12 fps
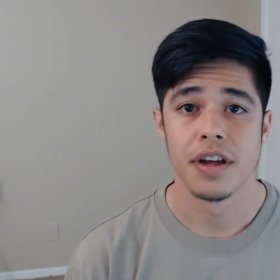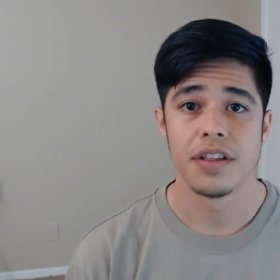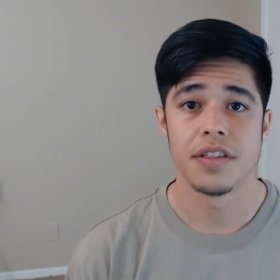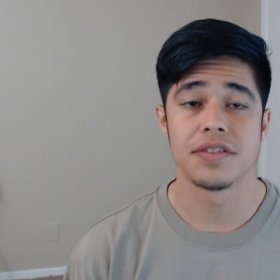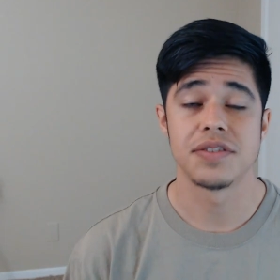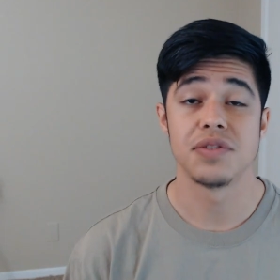
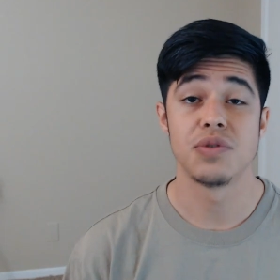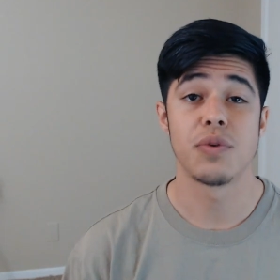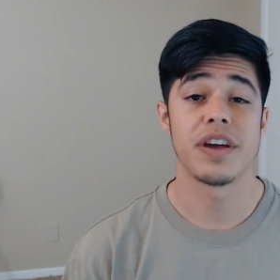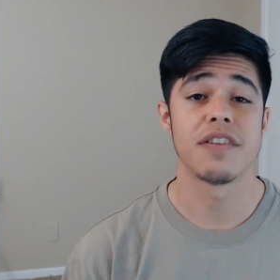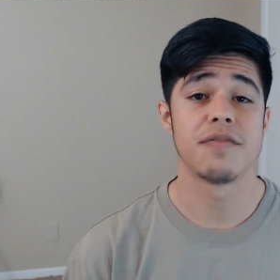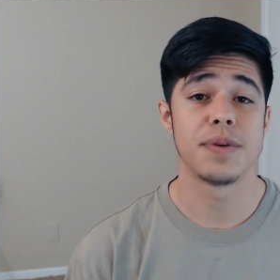This new way
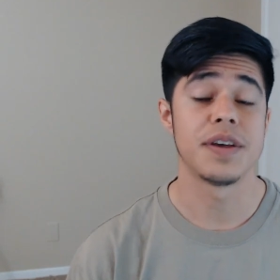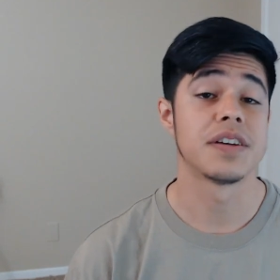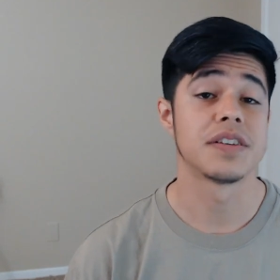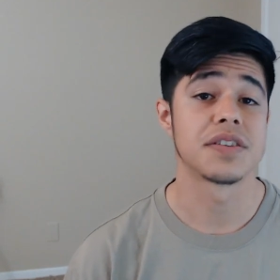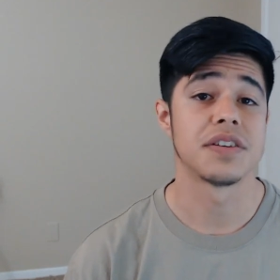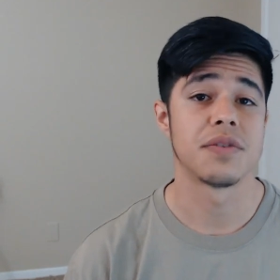of being is
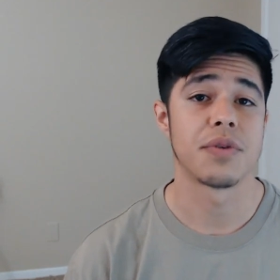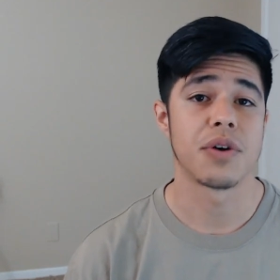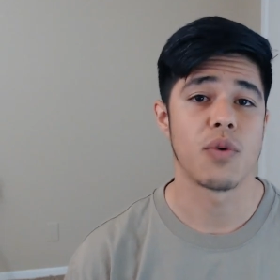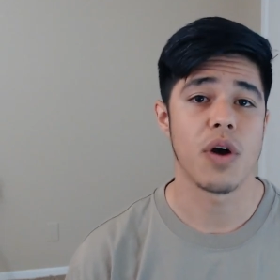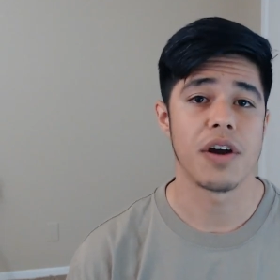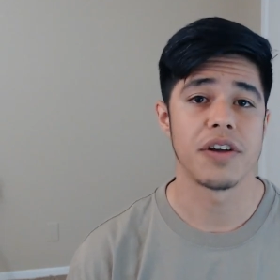going to
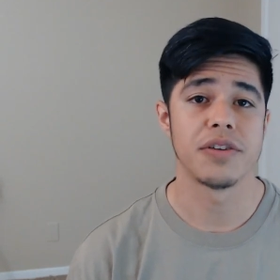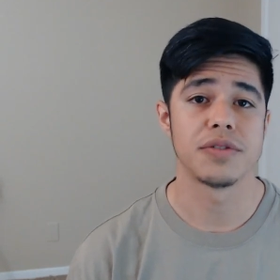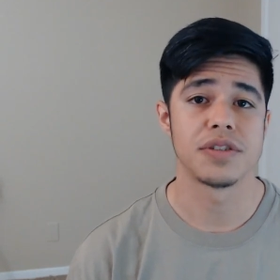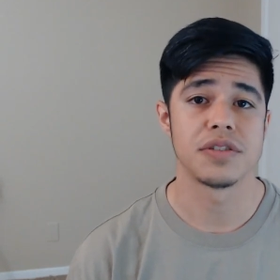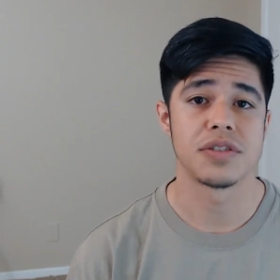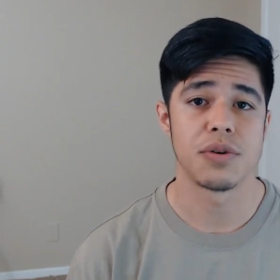require you
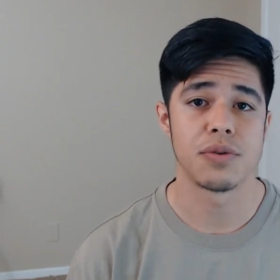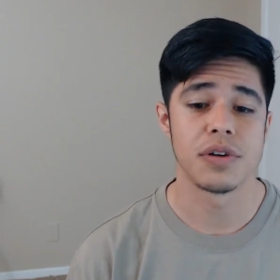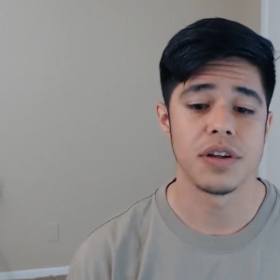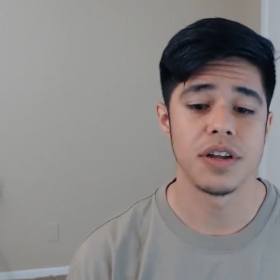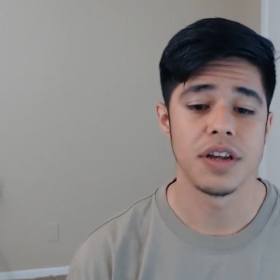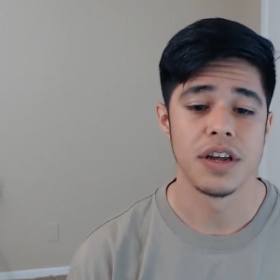to
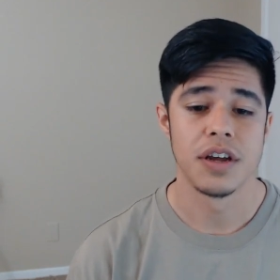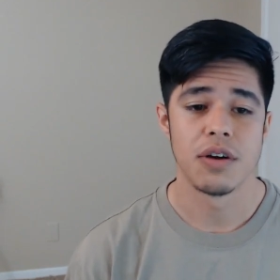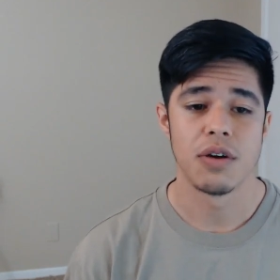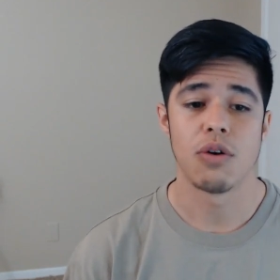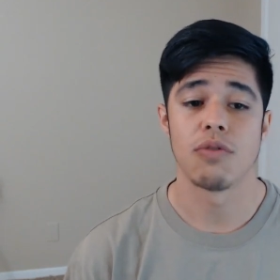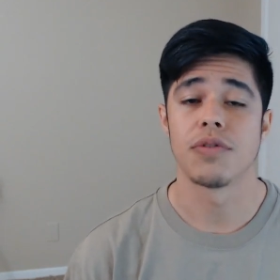totally
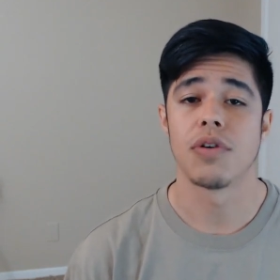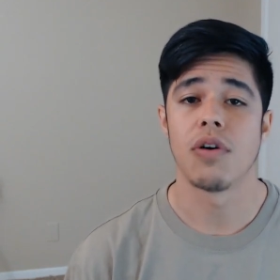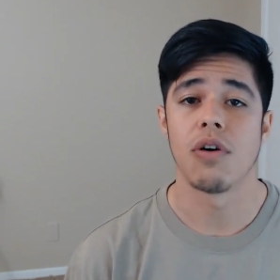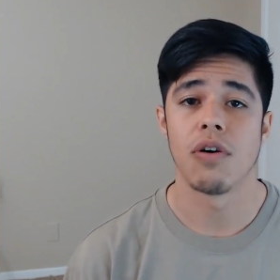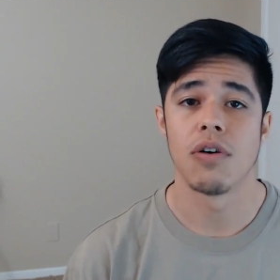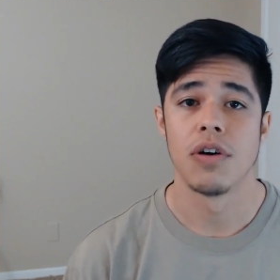
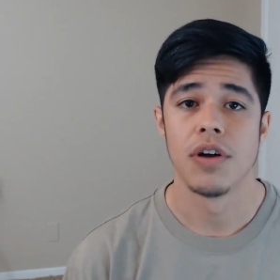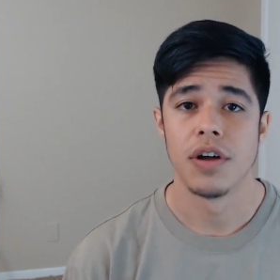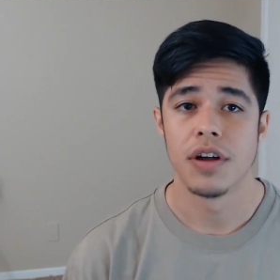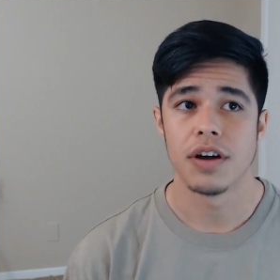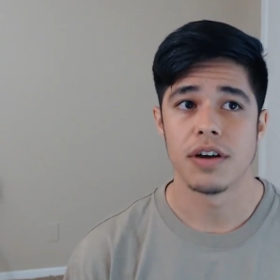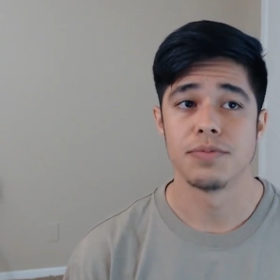overhaul,
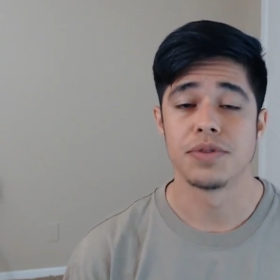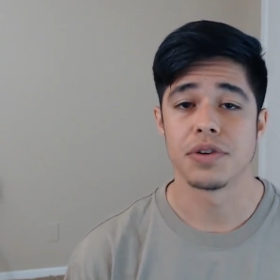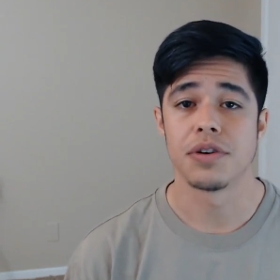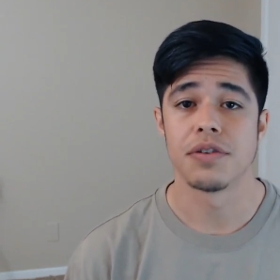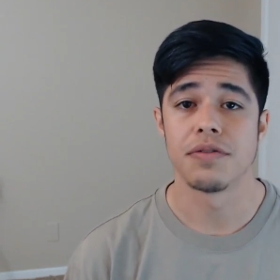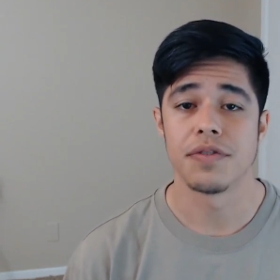
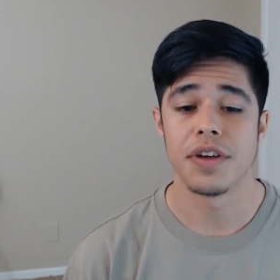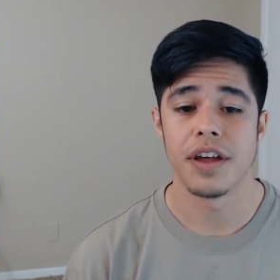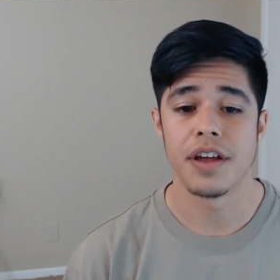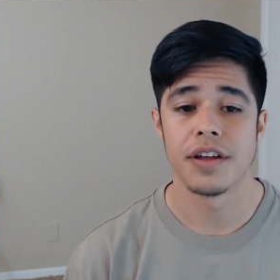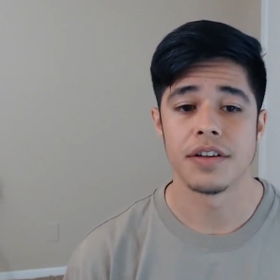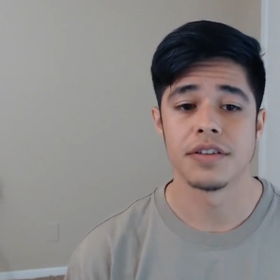observe,
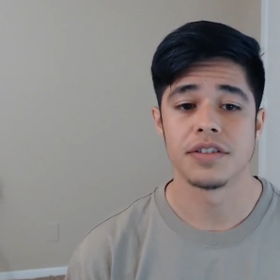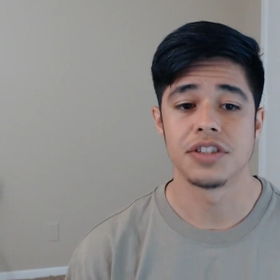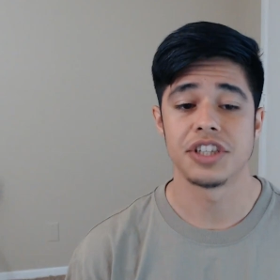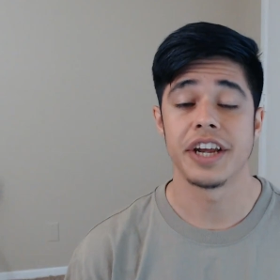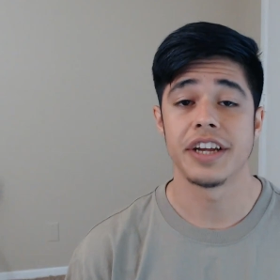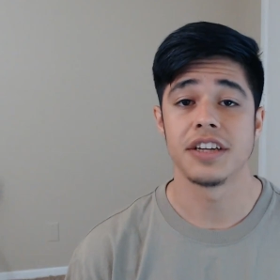and
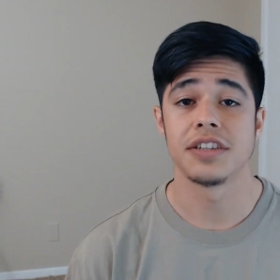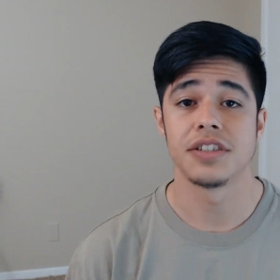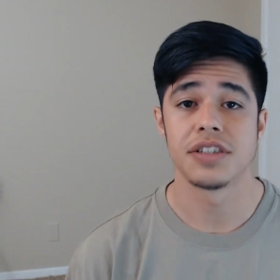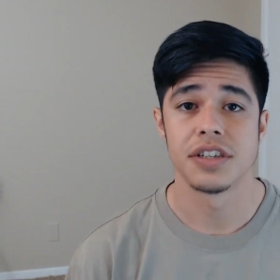change